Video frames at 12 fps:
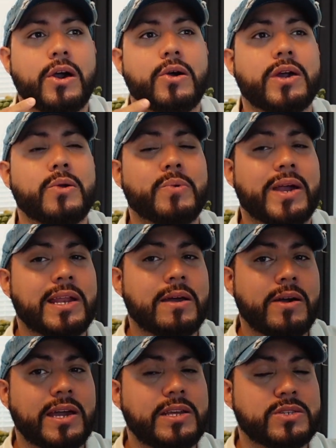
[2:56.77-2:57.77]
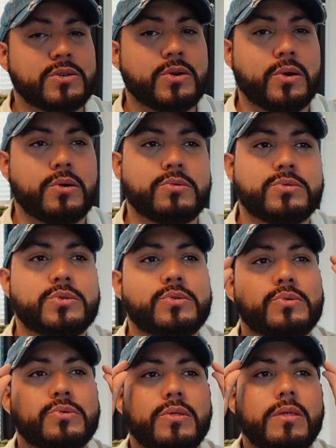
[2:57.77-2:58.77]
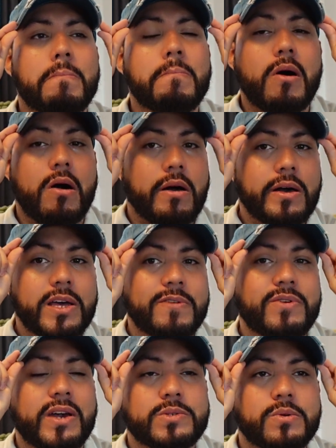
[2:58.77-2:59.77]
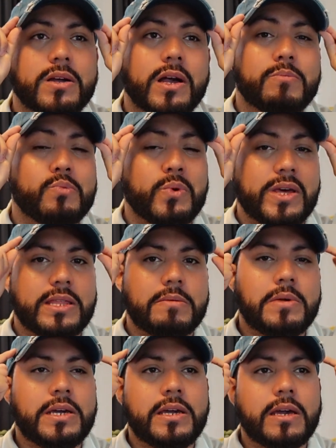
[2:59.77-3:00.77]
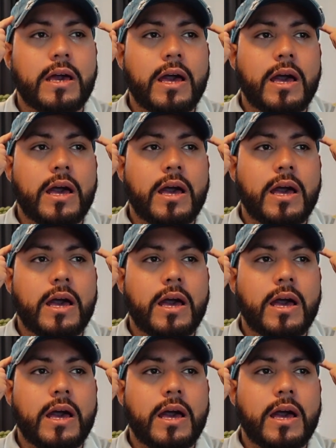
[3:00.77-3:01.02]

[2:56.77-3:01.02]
Okay, right now I need to go to the mall if you guys want to come with me